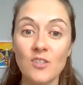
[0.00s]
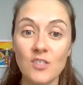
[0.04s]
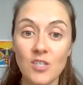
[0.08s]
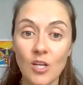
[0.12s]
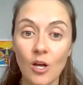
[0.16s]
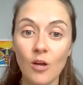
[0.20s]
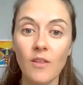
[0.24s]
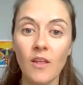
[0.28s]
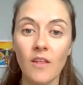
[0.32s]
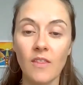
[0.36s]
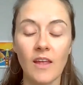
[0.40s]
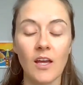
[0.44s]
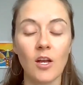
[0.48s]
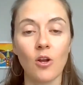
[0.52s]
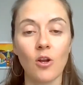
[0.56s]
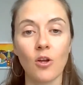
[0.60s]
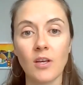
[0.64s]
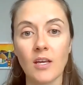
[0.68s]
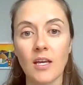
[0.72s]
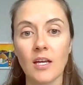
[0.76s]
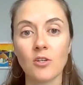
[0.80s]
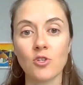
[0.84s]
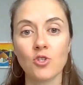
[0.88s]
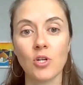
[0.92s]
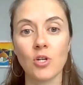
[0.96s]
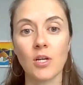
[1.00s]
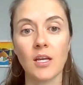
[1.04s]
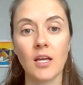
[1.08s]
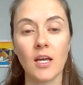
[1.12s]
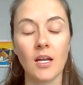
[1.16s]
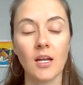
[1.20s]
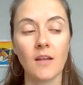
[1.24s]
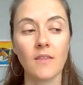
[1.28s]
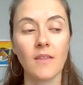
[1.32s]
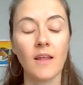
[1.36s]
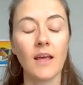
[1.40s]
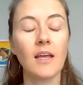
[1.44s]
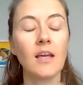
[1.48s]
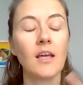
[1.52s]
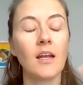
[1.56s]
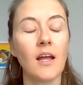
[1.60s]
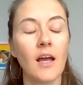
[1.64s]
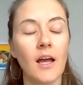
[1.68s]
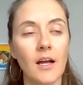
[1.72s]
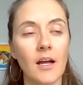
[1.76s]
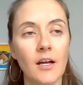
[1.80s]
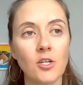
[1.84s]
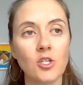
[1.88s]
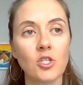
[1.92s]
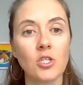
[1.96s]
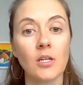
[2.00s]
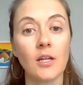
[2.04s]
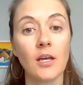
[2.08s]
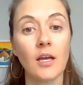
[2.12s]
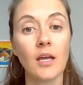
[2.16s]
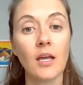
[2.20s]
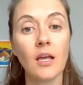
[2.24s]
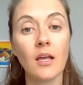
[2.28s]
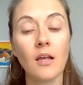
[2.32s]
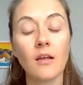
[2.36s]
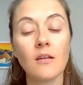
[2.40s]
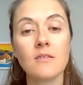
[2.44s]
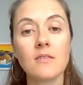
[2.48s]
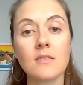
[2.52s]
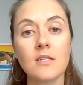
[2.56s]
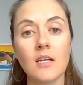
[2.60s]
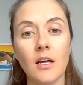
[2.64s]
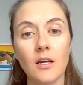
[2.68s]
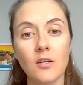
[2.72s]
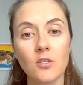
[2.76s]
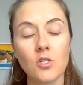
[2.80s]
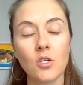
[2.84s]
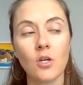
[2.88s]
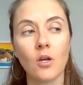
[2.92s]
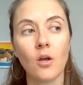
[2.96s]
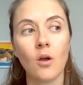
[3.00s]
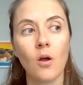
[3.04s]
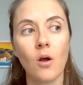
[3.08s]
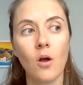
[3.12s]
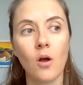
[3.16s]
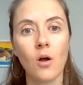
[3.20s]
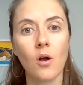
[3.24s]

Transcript: so that they don't get triggered and they can actually start to go,